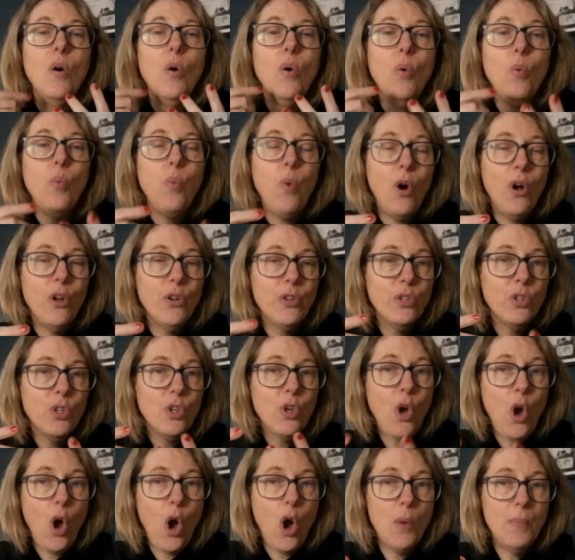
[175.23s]
One
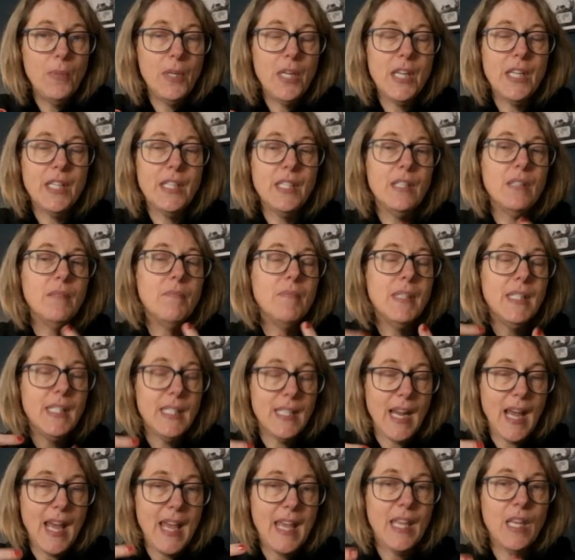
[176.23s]
common
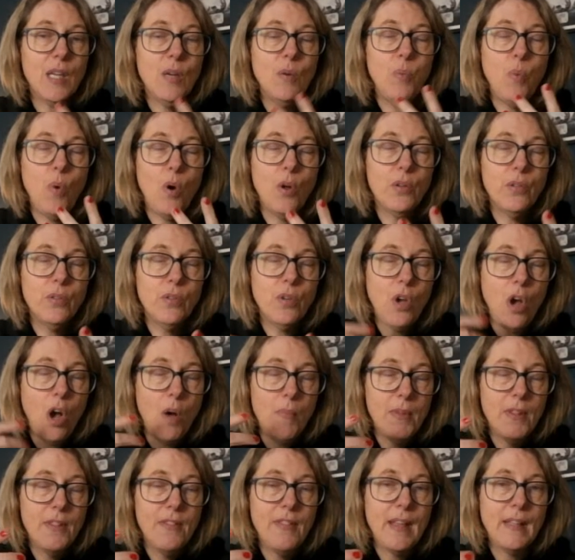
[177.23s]
mistake, one
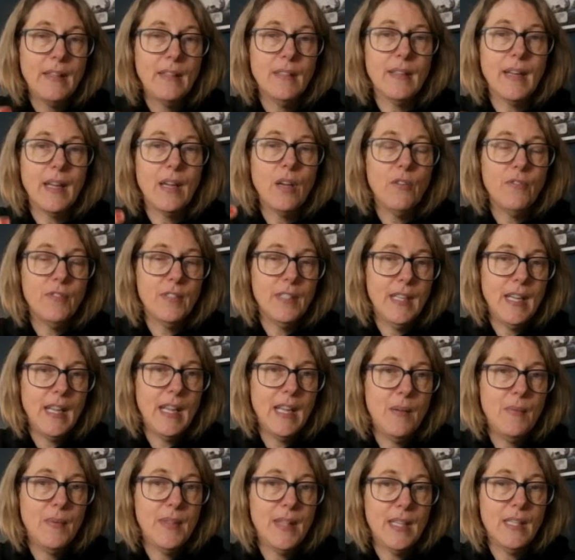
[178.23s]
common thing that I often
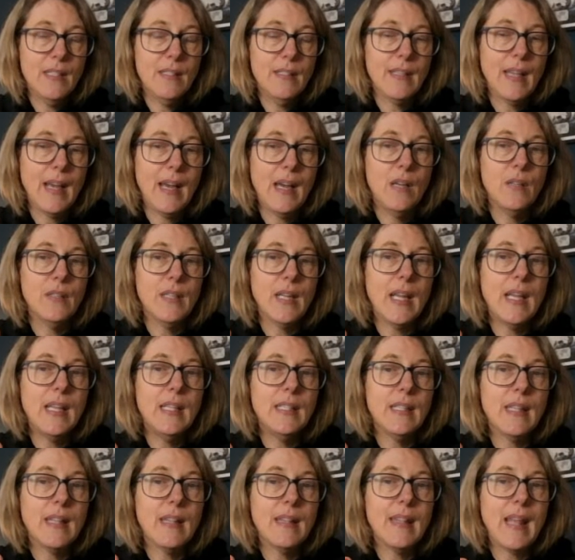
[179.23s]
hear with this sound
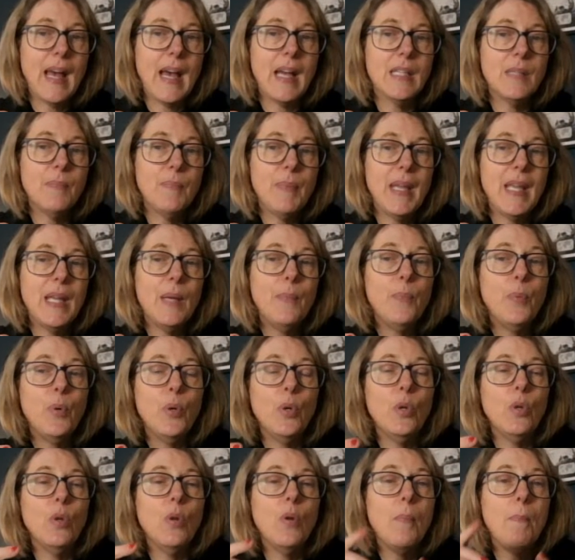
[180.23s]
is that
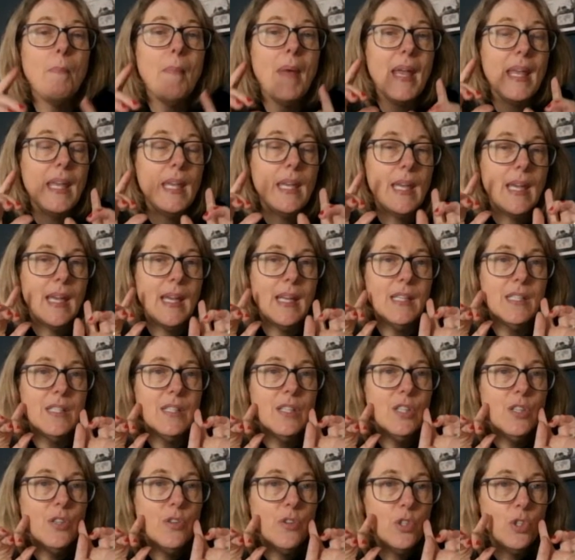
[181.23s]
people make
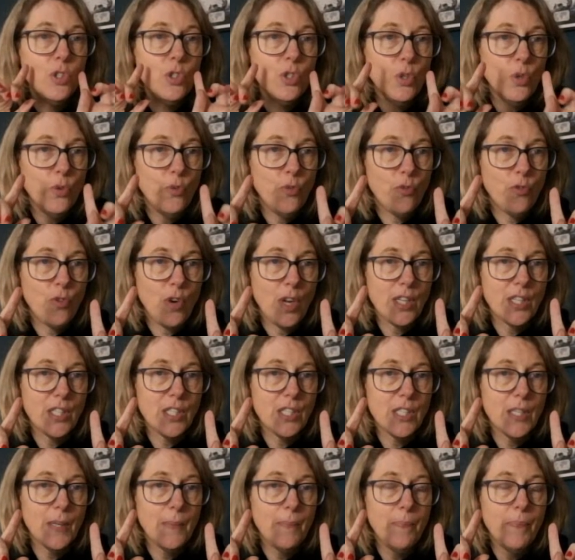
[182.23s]
it to
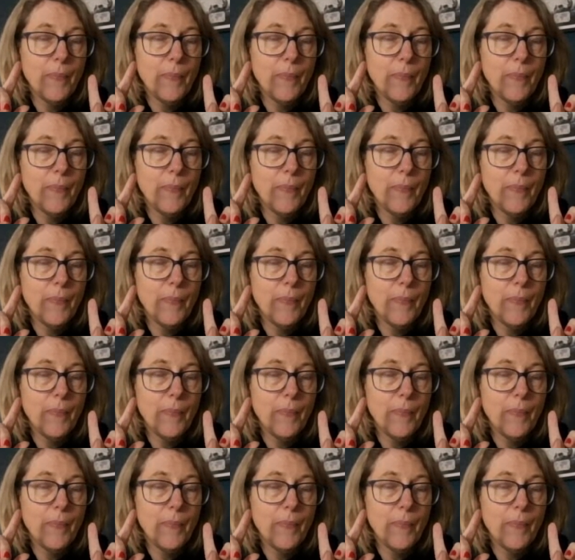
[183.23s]
front.